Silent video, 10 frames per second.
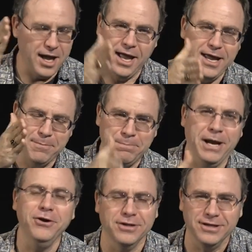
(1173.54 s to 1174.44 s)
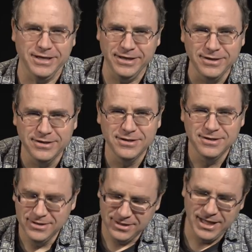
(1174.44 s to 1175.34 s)
And apparently,
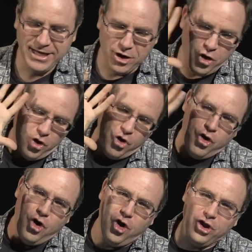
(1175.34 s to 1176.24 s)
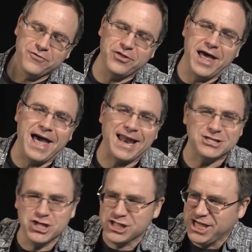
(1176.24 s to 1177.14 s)
like, all of that
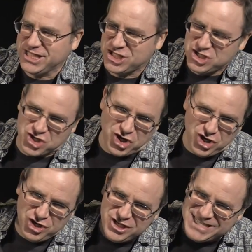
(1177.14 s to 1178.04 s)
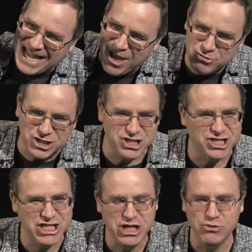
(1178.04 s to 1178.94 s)
just gets turned down to
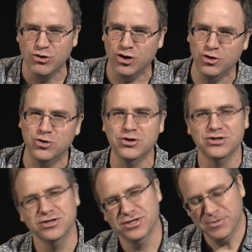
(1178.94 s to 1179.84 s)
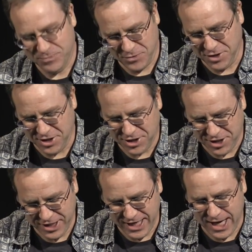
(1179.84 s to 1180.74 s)
zero. I